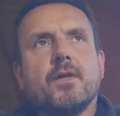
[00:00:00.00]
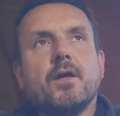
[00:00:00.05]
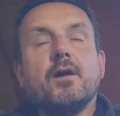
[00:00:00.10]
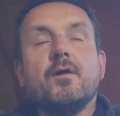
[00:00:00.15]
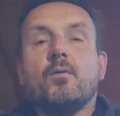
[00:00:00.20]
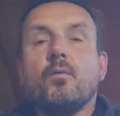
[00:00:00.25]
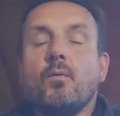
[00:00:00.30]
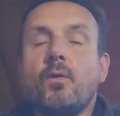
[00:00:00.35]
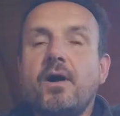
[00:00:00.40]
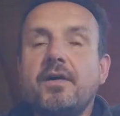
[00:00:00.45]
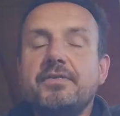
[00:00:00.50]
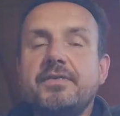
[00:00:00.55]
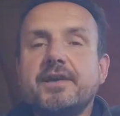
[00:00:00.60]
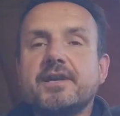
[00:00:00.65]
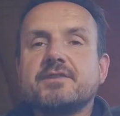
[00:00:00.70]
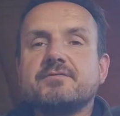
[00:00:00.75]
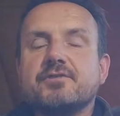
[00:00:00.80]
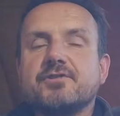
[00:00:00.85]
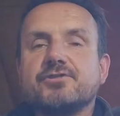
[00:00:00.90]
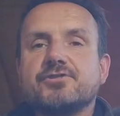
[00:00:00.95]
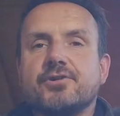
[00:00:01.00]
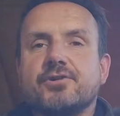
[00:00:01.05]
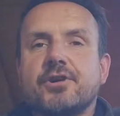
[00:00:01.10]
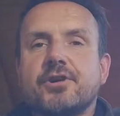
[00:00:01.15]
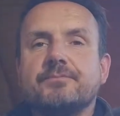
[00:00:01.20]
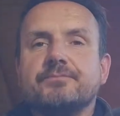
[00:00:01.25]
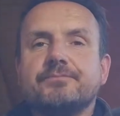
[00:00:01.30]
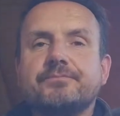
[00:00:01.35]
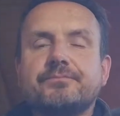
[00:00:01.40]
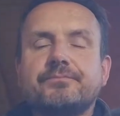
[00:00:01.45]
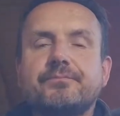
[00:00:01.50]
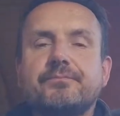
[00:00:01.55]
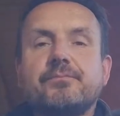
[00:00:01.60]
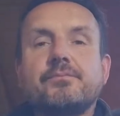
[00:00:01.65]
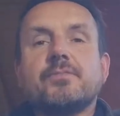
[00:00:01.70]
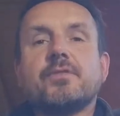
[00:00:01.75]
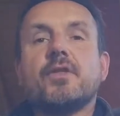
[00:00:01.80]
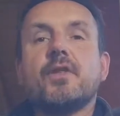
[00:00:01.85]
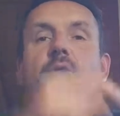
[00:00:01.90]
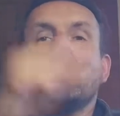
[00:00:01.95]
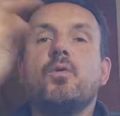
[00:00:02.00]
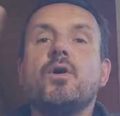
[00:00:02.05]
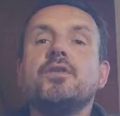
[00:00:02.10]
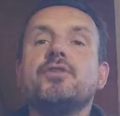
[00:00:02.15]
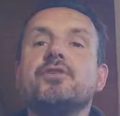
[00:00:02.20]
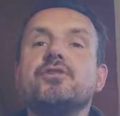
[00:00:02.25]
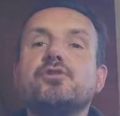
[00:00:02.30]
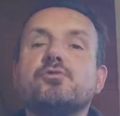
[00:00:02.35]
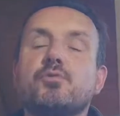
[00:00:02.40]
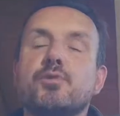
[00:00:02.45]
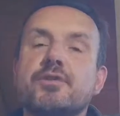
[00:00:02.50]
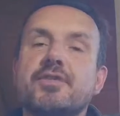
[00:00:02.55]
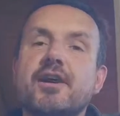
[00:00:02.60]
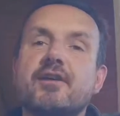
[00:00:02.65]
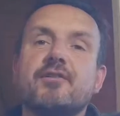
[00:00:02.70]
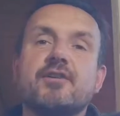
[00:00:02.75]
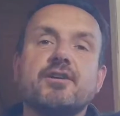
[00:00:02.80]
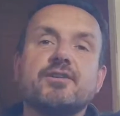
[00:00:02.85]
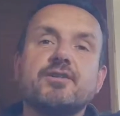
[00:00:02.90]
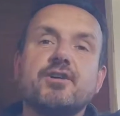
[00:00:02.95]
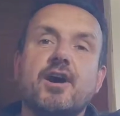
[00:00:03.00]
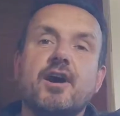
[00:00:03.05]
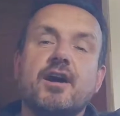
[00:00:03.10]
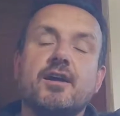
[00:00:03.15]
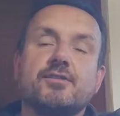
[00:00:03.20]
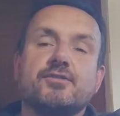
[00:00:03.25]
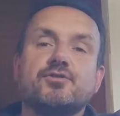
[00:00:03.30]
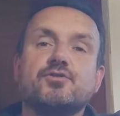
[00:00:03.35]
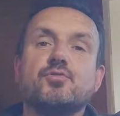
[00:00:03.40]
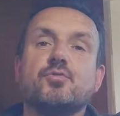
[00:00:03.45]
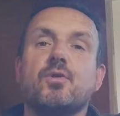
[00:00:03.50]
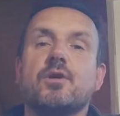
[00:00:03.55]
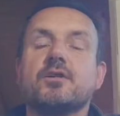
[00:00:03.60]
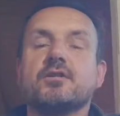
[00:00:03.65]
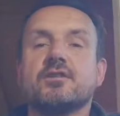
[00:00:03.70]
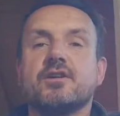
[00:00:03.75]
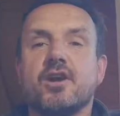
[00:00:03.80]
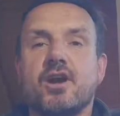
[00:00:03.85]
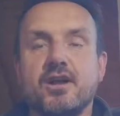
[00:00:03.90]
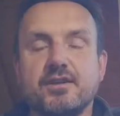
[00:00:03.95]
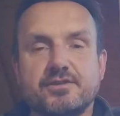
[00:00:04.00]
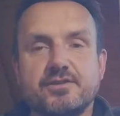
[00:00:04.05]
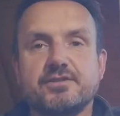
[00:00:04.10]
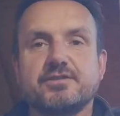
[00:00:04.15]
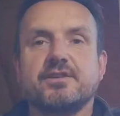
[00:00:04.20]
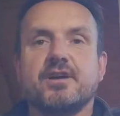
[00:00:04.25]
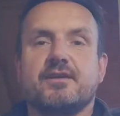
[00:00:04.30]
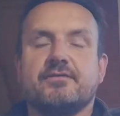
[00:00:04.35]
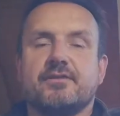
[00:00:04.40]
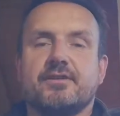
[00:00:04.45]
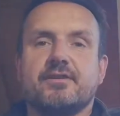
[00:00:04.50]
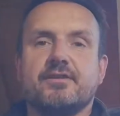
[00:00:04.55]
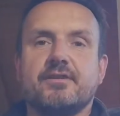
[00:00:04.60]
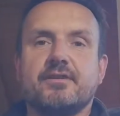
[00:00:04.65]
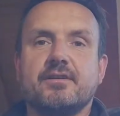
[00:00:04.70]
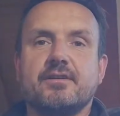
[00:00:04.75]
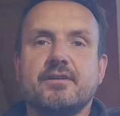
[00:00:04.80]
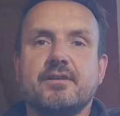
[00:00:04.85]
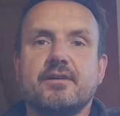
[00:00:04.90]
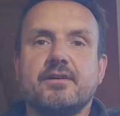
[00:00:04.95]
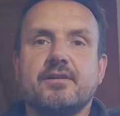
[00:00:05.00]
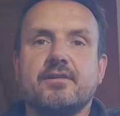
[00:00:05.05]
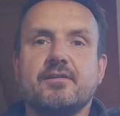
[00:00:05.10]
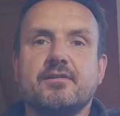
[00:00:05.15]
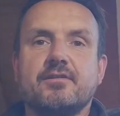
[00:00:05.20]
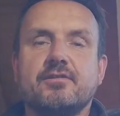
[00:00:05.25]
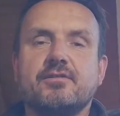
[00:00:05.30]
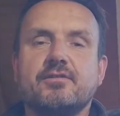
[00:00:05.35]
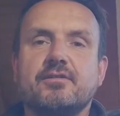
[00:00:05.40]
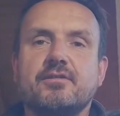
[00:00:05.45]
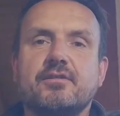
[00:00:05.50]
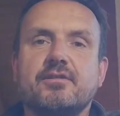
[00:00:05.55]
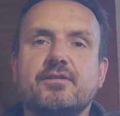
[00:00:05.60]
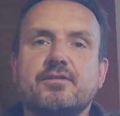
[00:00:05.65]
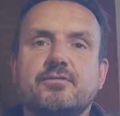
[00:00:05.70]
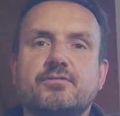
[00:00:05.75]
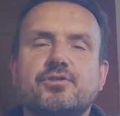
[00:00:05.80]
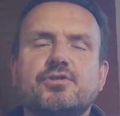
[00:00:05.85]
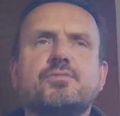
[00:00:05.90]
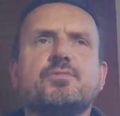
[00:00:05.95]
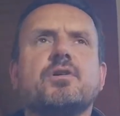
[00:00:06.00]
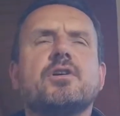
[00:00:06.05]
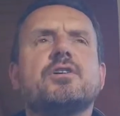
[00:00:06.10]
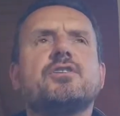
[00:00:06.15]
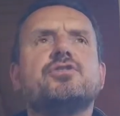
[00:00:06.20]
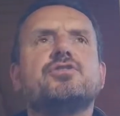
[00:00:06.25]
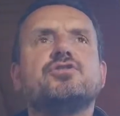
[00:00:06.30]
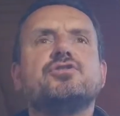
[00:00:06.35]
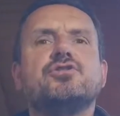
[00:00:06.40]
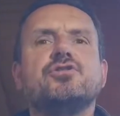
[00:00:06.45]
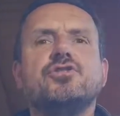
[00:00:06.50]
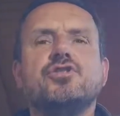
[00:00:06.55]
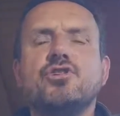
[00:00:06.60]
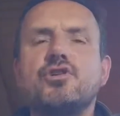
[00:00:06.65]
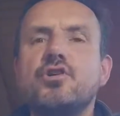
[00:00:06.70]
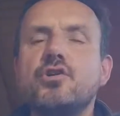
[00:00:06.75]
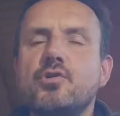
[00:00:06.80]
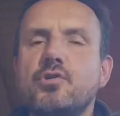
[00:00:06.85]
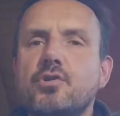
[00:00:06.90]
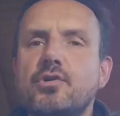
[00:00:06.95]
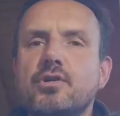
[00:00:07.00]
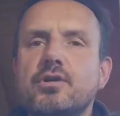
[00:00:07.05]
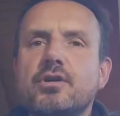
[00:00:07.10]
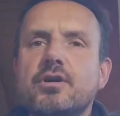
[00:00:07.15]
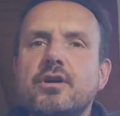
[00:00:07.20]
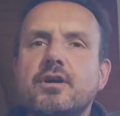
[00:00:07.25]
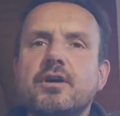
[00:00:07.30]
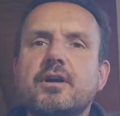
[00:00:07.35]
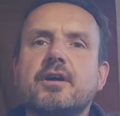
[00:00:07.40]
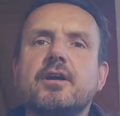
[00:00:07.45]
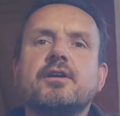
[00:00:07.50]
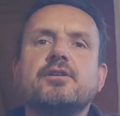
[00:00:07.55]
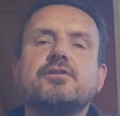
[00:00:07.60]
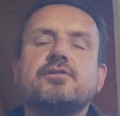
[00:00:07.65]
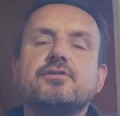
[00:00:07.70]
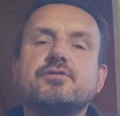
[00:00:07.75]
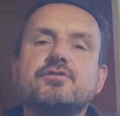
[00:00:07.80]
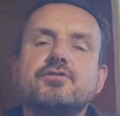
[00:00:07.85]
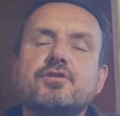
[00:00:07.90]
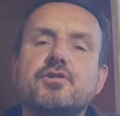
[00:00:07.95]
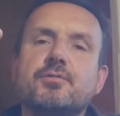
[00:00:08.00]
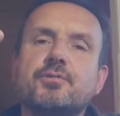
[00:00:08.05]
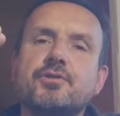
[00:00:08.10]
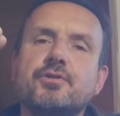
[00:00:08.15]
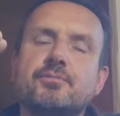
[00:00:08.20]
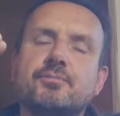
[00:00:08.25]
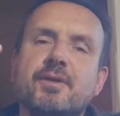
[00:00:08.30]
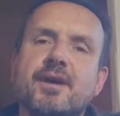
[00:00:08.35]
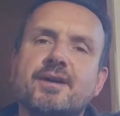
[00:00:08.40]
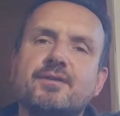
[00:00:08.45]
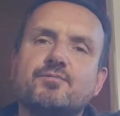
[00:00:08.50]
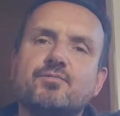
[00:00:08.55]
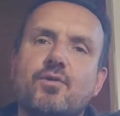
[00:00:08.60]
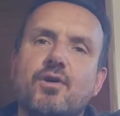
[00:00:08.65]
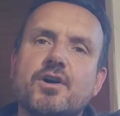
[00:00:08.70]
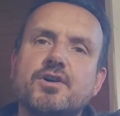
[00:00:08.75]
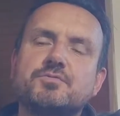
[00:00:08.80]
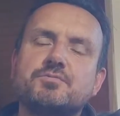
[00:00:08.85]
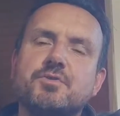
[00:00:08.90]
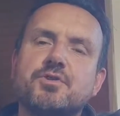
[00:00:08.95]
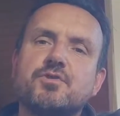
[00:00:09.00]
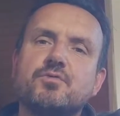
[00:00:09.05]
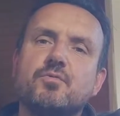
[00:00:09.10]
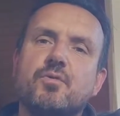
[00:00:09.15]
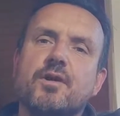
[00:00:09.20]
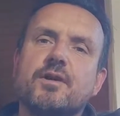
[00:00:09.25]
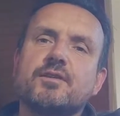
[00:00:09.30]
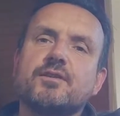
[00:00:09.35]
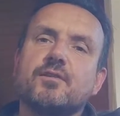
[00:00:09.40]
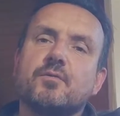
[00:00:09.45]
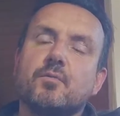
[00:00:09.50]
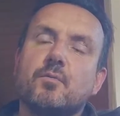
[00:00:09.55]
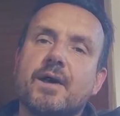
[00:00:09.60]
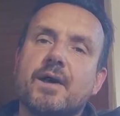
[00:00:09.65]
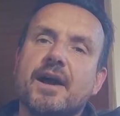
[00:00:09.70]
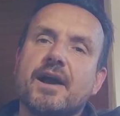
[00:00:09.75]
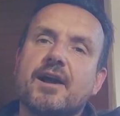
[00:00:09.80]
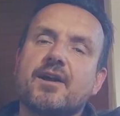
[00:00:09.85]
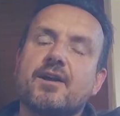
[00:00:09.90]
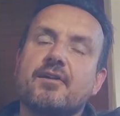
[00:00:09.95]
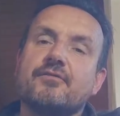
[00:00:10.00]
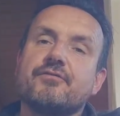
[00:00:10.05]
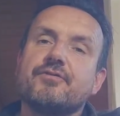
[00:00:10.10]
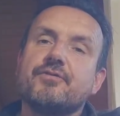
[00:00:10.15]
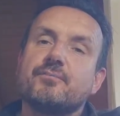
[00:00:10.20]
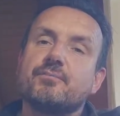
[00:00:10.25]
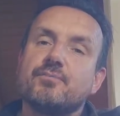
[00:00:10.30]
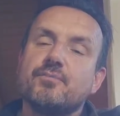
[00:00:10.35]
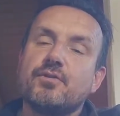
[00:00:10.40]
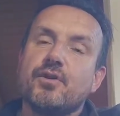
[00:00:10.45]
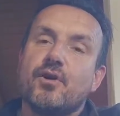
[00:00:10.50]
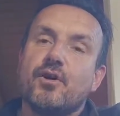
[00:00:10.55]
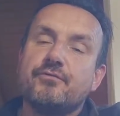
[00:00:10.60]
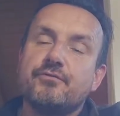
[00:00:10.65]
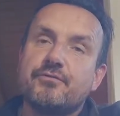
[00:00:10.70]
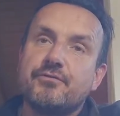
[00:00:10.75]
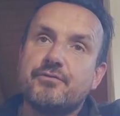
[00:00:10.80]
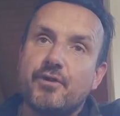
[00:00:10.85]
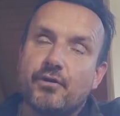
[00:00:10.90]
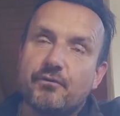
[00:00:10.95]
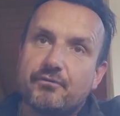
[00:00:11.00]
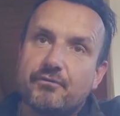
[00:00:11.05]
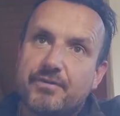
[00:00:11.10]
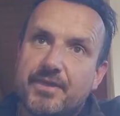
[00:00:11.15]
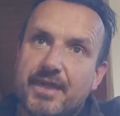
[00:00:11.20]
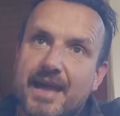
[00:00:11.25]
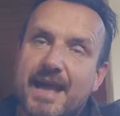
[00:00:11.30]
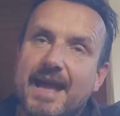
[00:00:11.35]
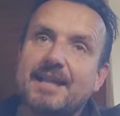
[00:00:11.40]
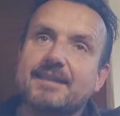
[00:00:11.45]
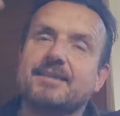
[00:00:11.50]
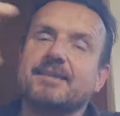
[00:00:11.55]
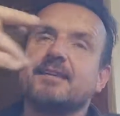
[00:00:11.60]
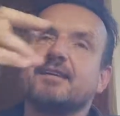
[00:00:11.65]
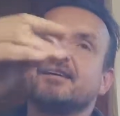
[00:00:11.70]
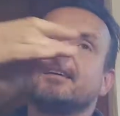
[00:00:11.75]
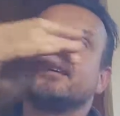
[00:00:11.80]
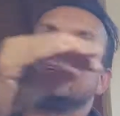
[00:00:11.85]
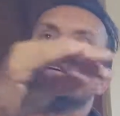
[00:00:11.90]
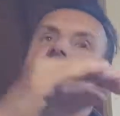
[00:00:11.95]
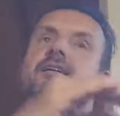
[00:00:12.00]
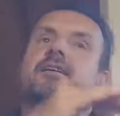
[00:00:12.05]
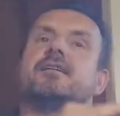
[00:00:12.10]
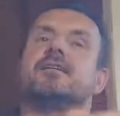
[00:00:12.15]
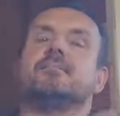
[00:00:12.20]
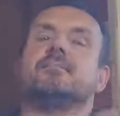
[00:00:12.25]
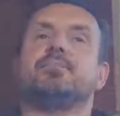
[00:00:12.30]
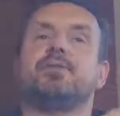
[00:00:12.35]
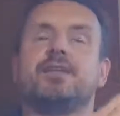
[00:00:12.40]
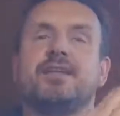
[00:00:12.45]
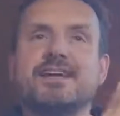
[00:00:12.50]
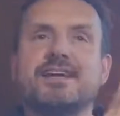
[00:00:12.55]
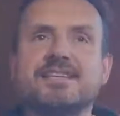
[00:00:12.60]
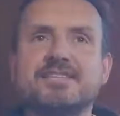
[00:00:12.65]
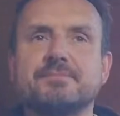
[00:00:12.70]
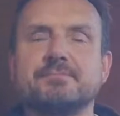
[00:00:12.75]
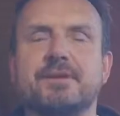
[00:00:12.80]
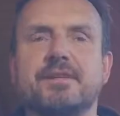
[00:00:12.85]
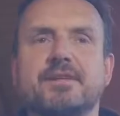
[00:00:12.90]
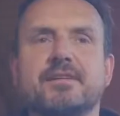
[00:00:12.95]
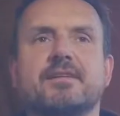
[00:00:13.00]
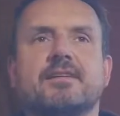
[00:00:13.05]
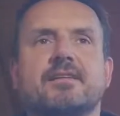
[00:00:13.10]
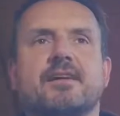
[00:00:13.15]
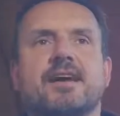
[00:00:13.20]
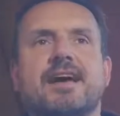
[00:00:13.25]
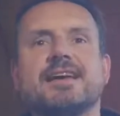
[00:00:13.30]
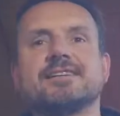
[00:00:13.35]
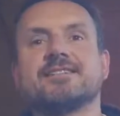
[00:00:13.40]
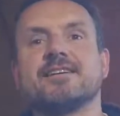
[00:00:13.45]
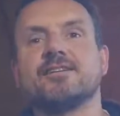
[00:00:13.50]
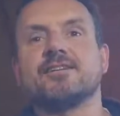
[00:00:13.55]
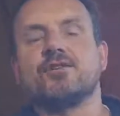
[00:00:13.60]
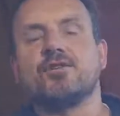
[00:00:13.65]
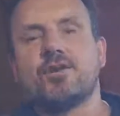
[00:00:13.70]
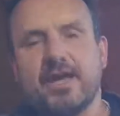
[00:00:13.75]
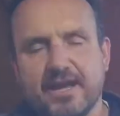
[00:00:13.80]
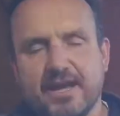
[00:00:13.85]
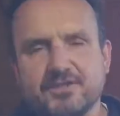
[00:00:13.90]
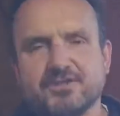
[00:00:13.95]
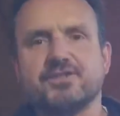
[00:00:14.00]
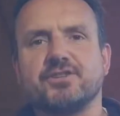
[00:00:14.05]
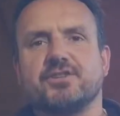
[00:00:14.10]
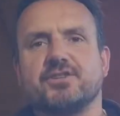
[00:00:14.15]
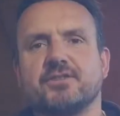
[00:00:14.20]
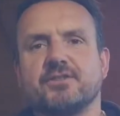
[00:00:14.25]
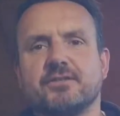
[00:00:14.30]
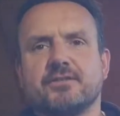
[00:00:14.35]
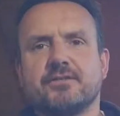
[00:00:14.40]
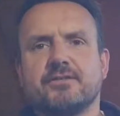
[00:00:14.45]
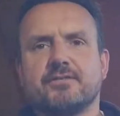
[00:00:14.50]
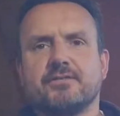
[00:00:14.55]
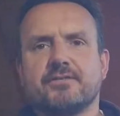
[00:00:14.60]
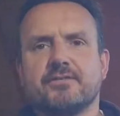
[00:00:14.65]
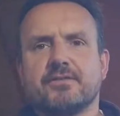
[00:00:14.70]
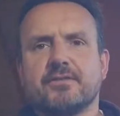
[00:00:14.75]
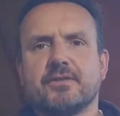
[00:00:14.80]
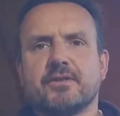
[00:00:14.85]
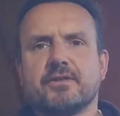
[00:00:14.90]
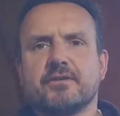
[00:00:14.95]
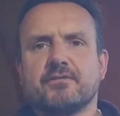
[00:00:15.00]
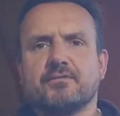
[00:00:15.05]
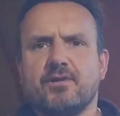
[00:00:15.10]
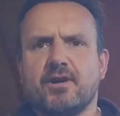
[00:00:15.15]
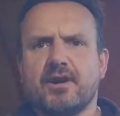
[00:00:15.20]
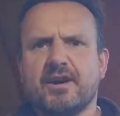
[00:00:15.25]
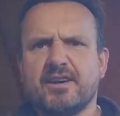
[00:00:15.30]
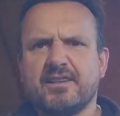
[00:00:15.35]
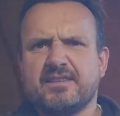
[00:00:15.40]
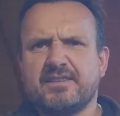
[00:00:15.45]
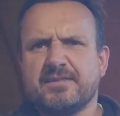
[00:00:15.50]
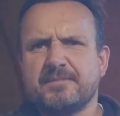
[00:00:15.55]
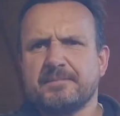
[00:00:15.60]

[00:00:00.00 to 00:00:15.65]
One thing's for sure, whether you were there or not, you weren't conscious of it. You knew where your mind was, but you weren't aware of that placement as a location, right?